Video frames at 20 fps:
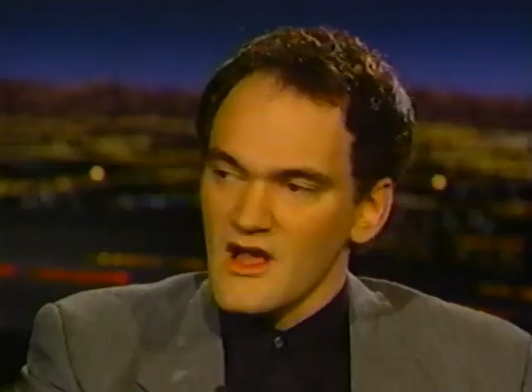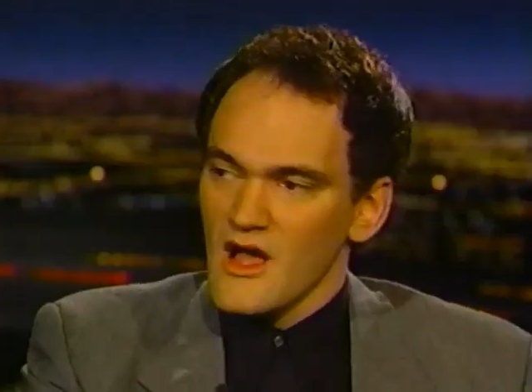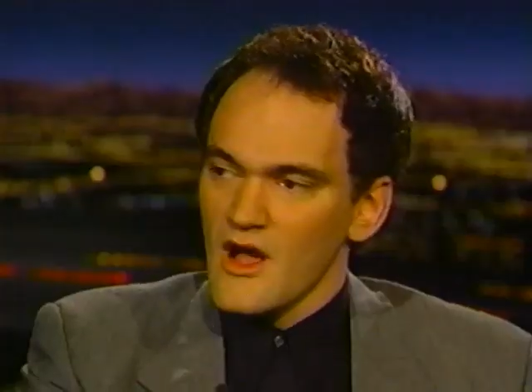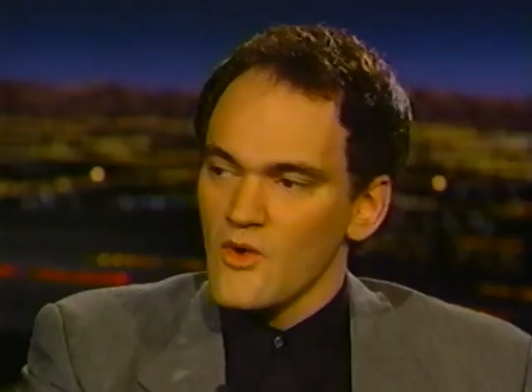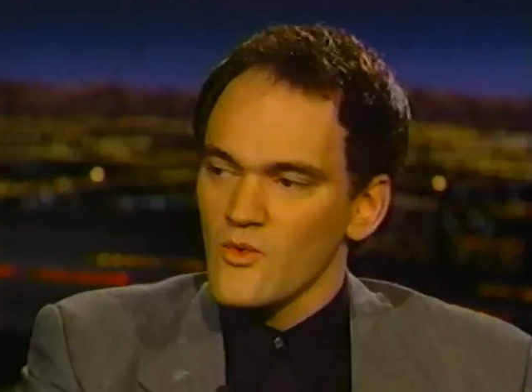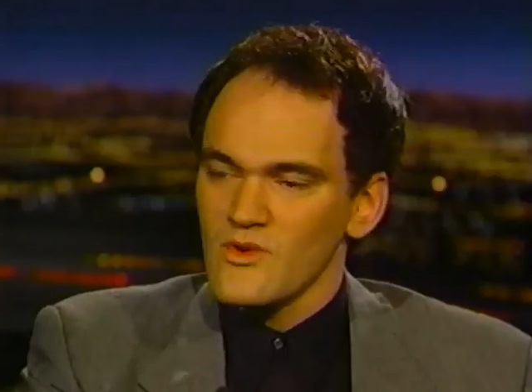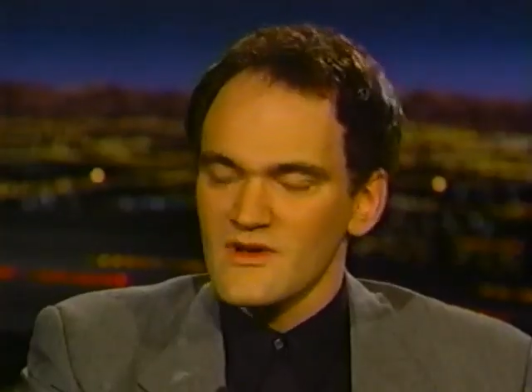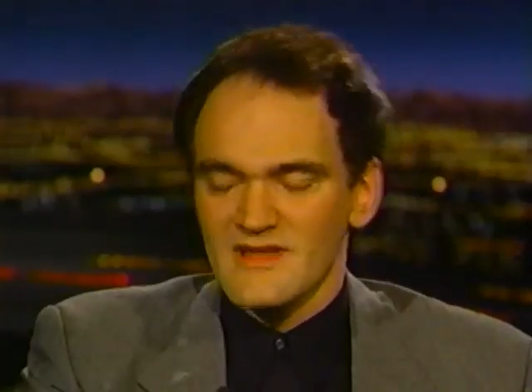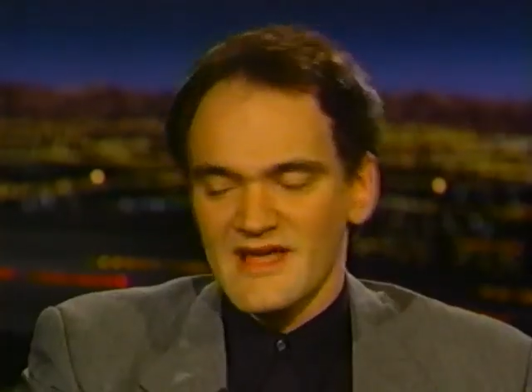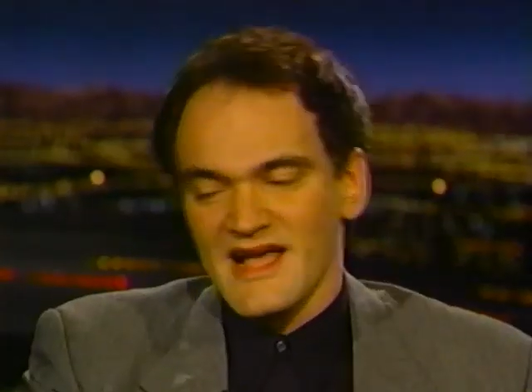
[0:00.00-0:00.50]

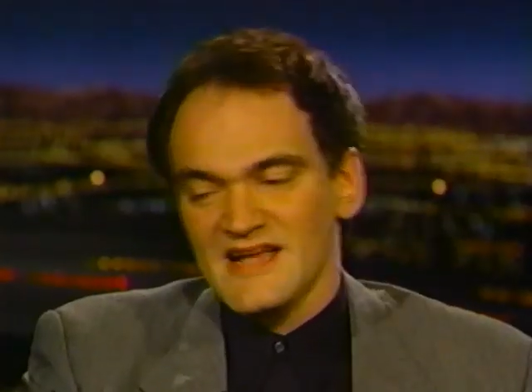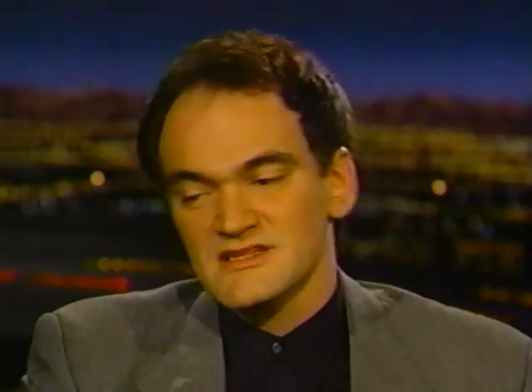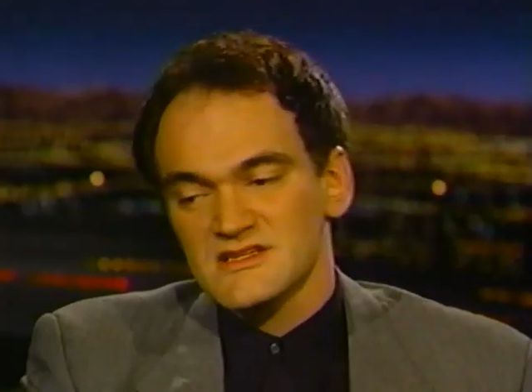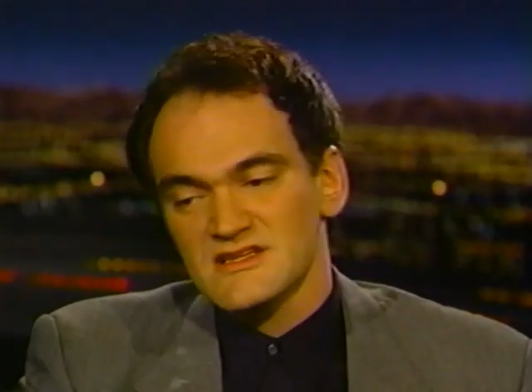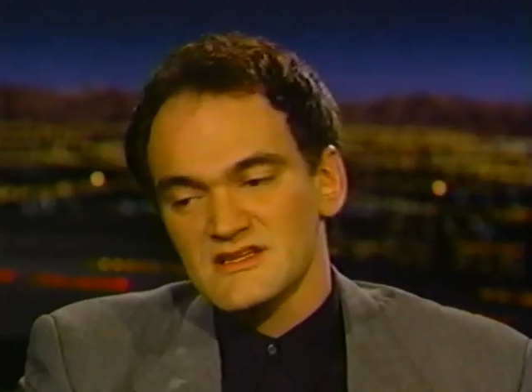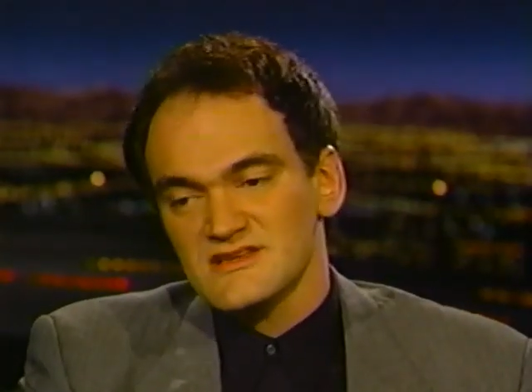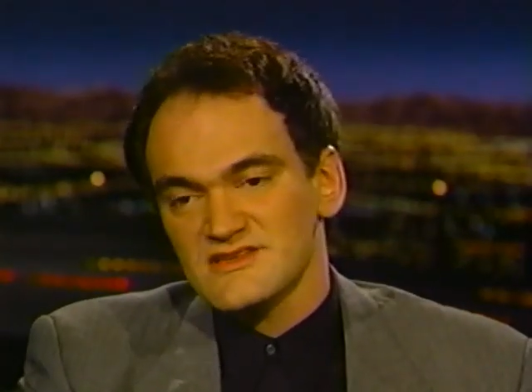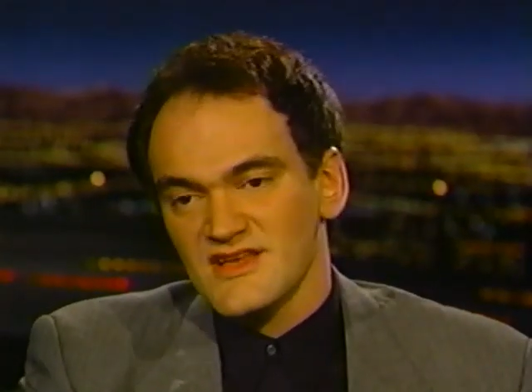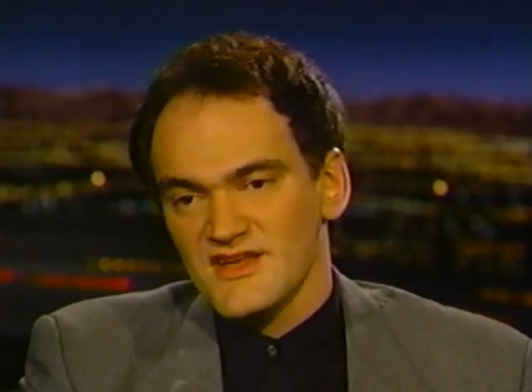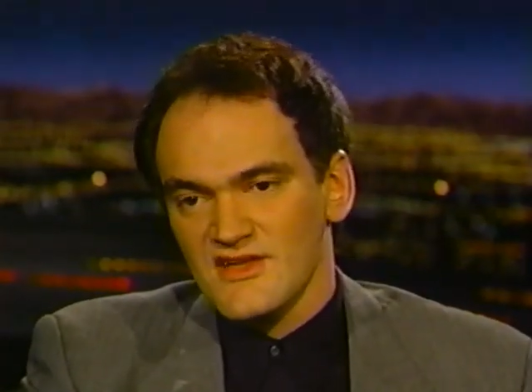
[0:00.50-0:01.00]
Well, actually,
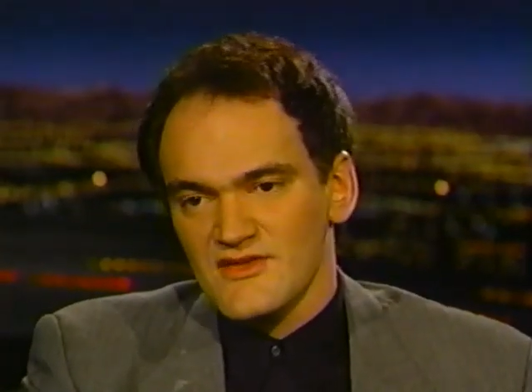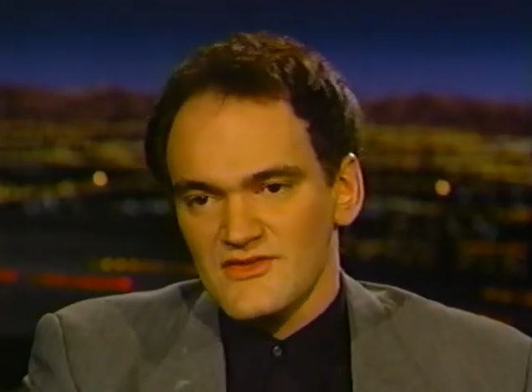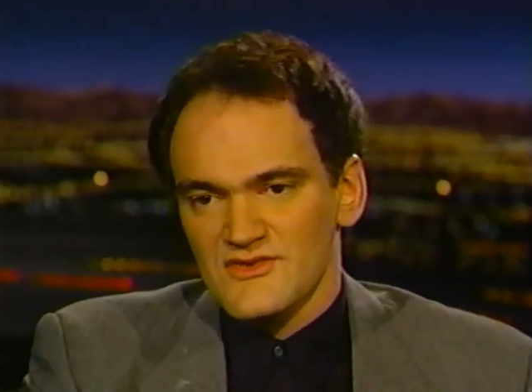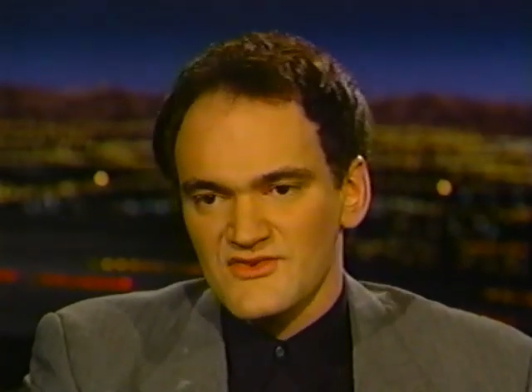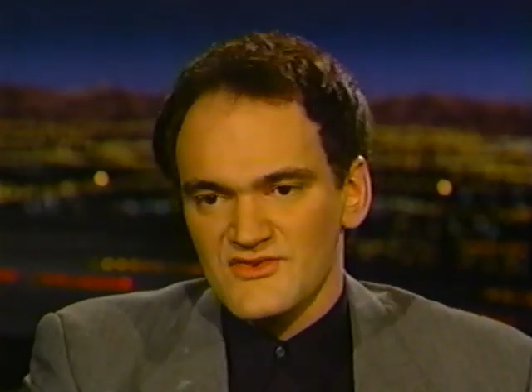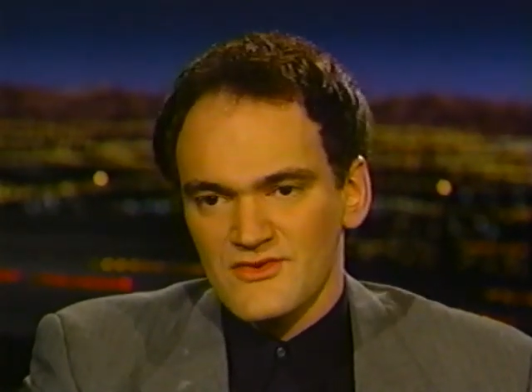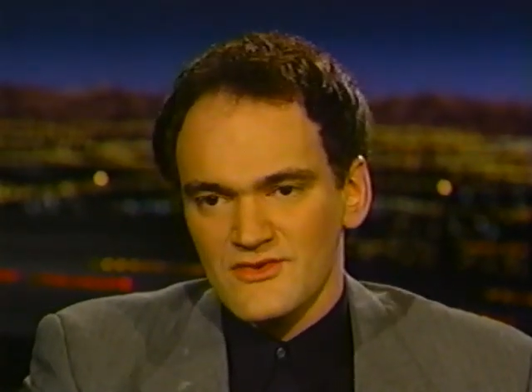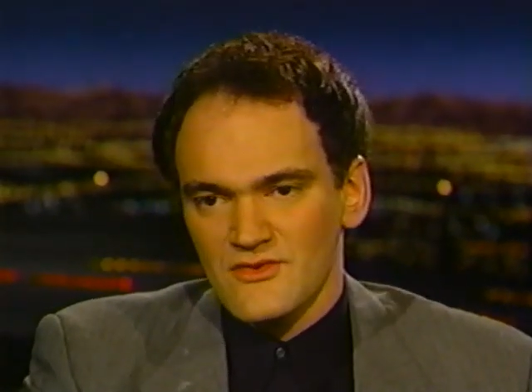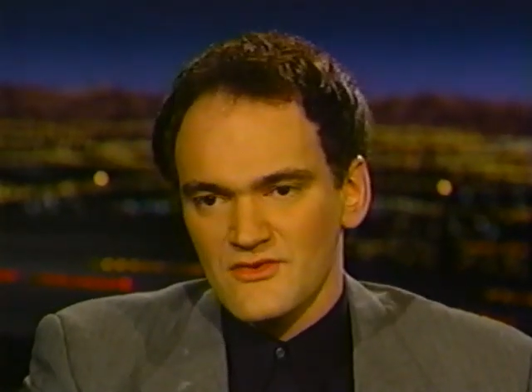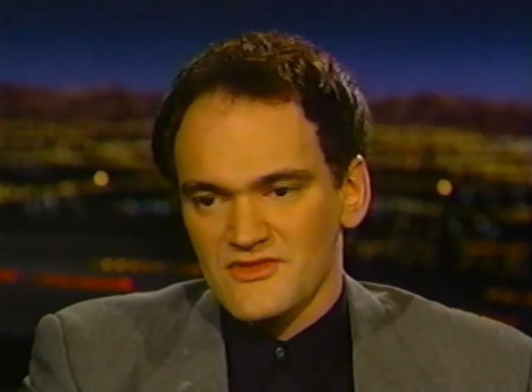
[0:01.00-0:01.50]
to tell you the
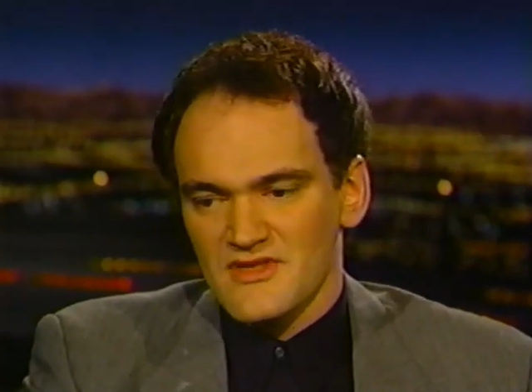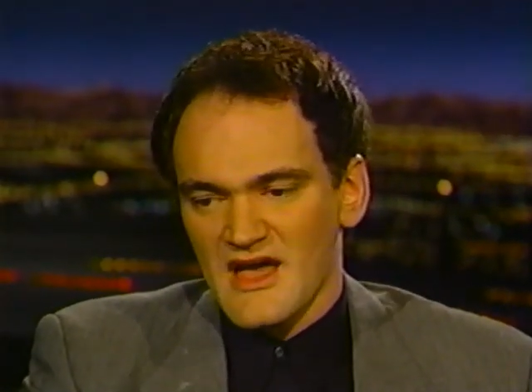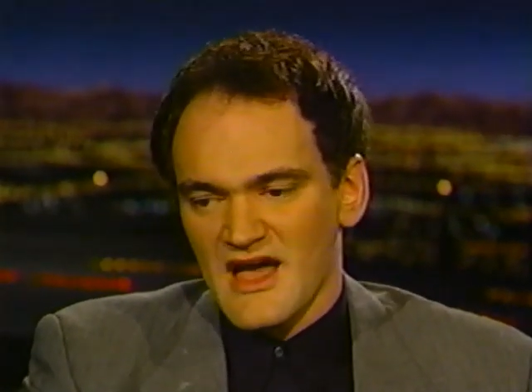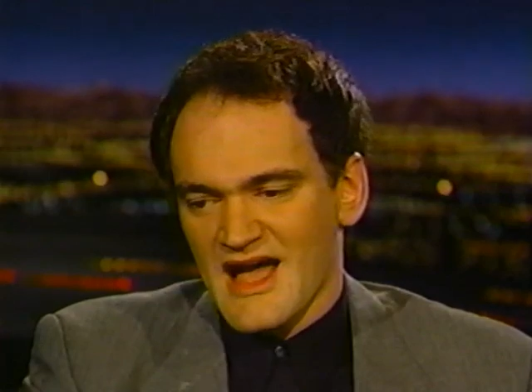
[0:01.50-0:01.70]
truth,